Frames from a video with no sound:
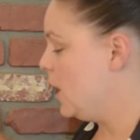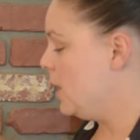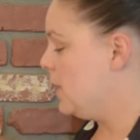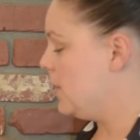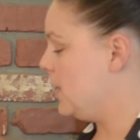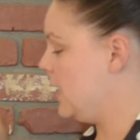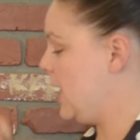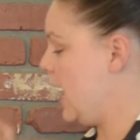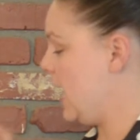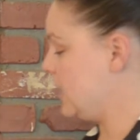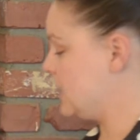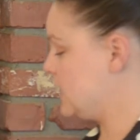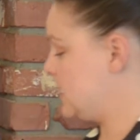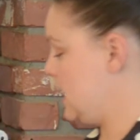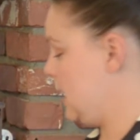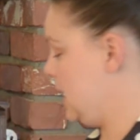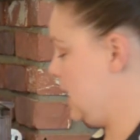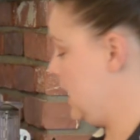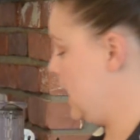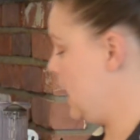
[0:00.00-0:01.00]
The next
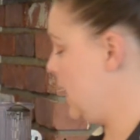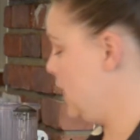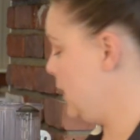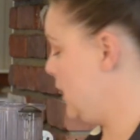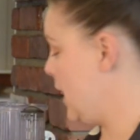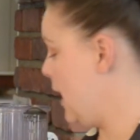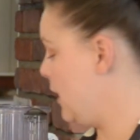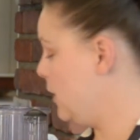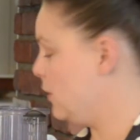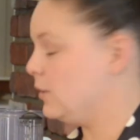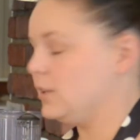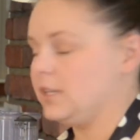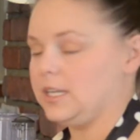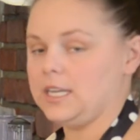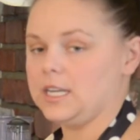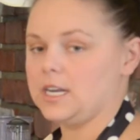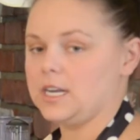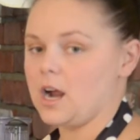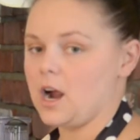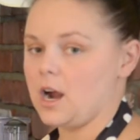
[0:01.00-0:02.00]
thing that you'll
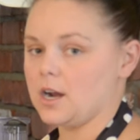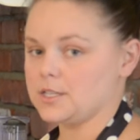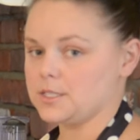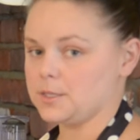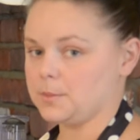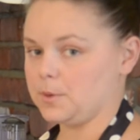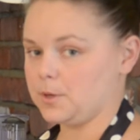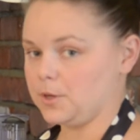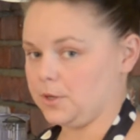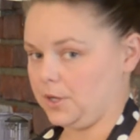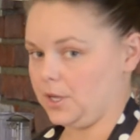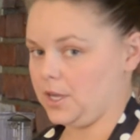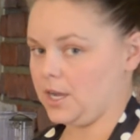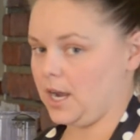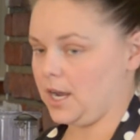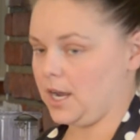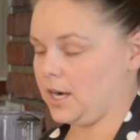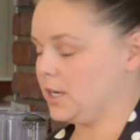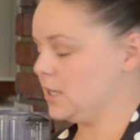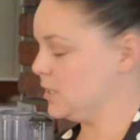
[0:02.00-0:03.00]
need are some cookie
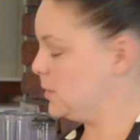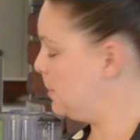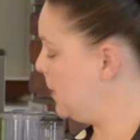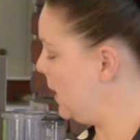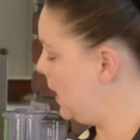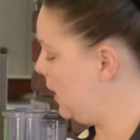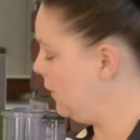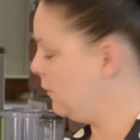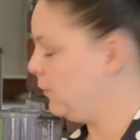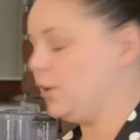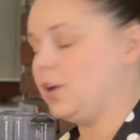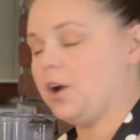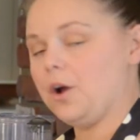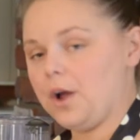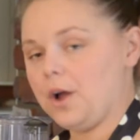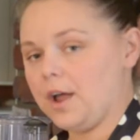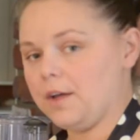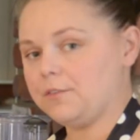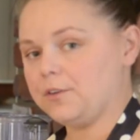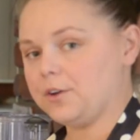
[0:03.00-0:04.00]
cutters, but if you don't
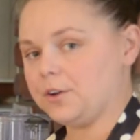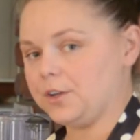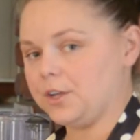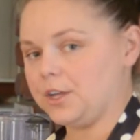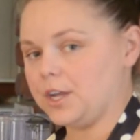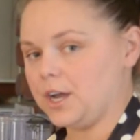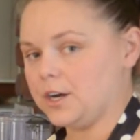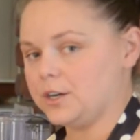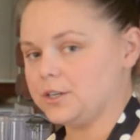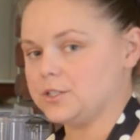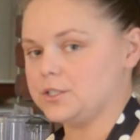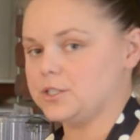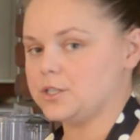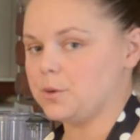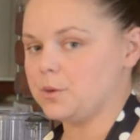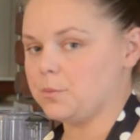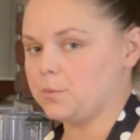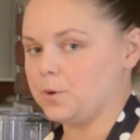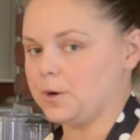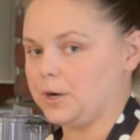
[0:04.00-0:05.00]
have cookie cutters,
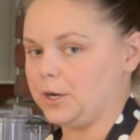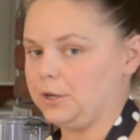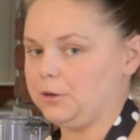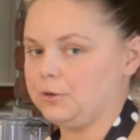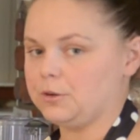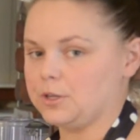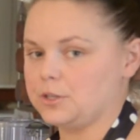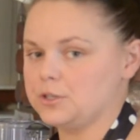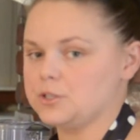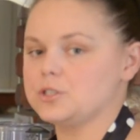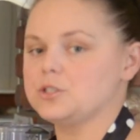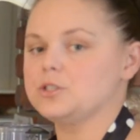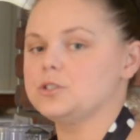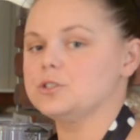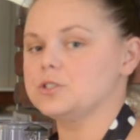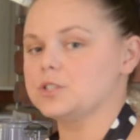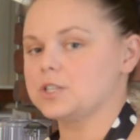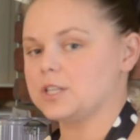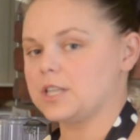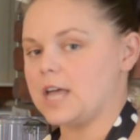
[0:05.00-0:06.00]
don't worry. You can just
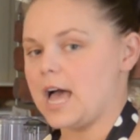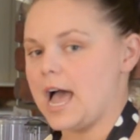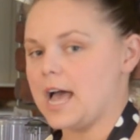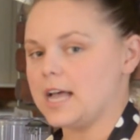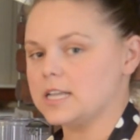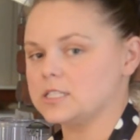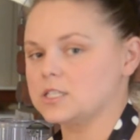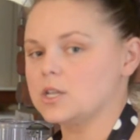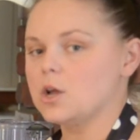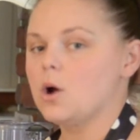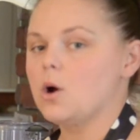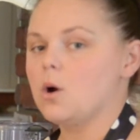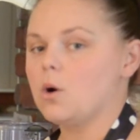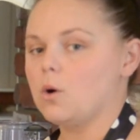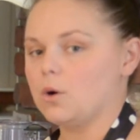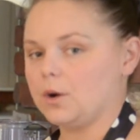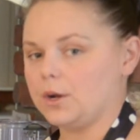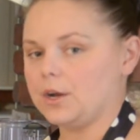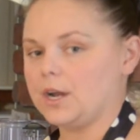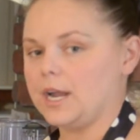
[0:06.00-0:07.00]
use a glass
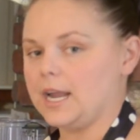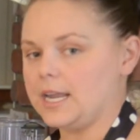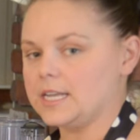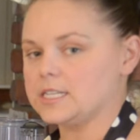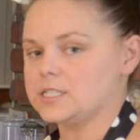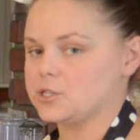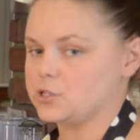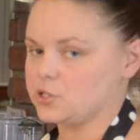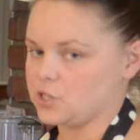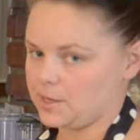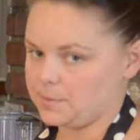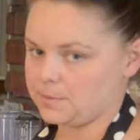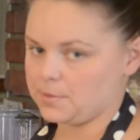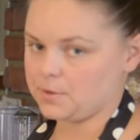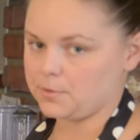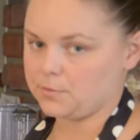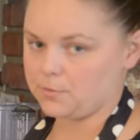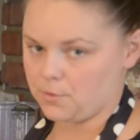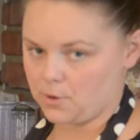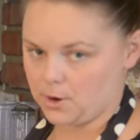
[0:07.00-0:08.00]
or your hand to shape
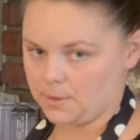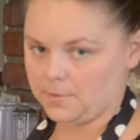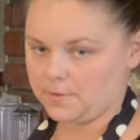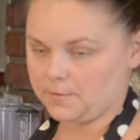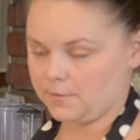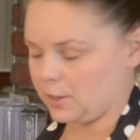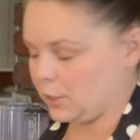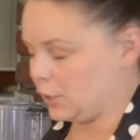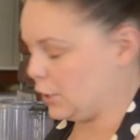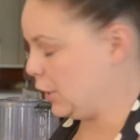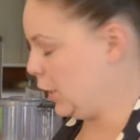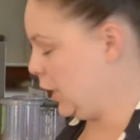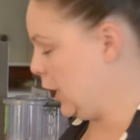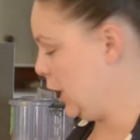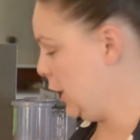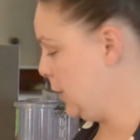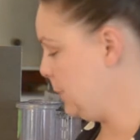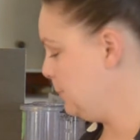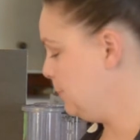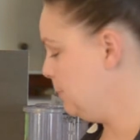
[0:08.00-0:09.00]
the form of a cookie.